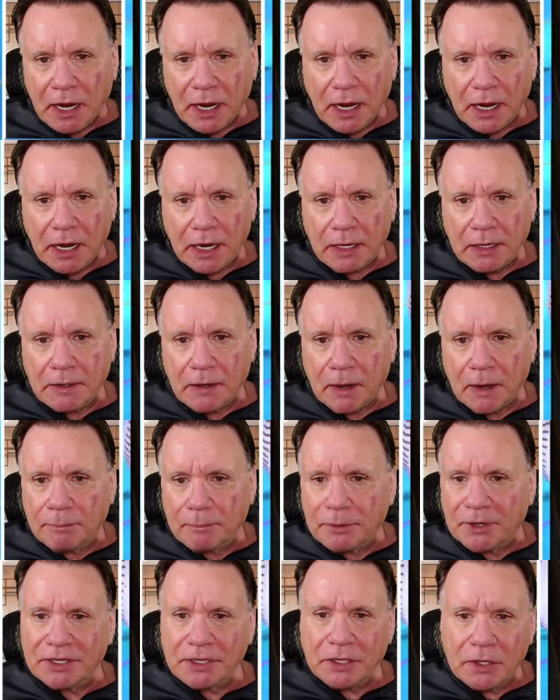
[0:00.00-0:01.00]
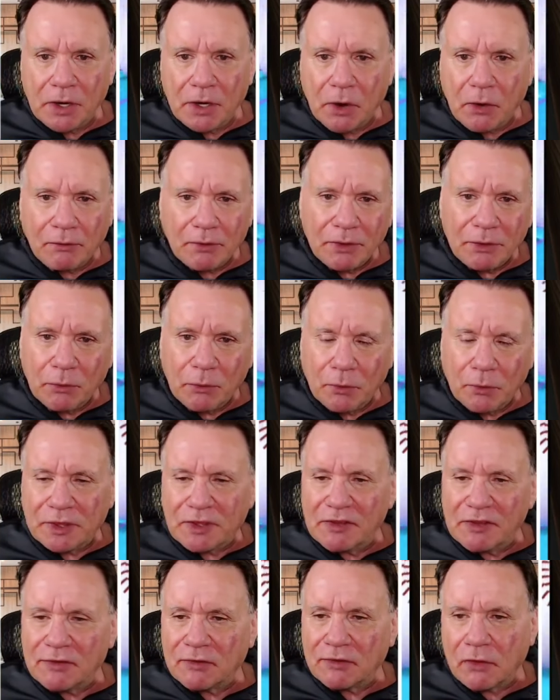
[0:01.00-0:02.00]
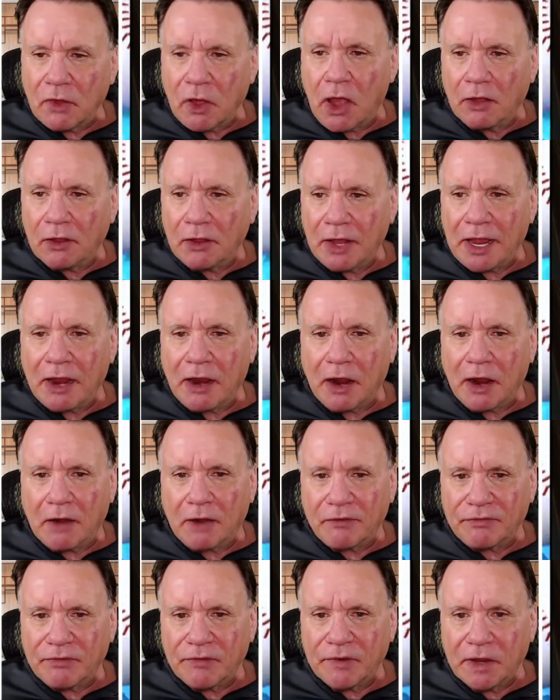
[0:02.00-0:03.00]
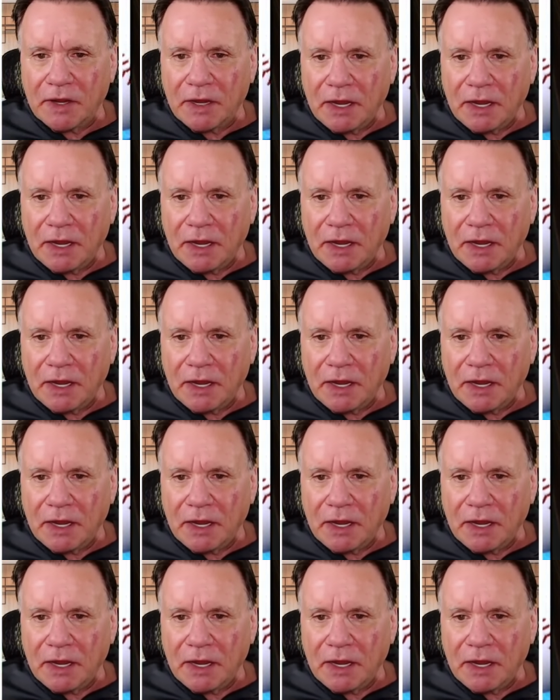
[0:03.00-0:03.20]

And uh, but you know, with this long layoff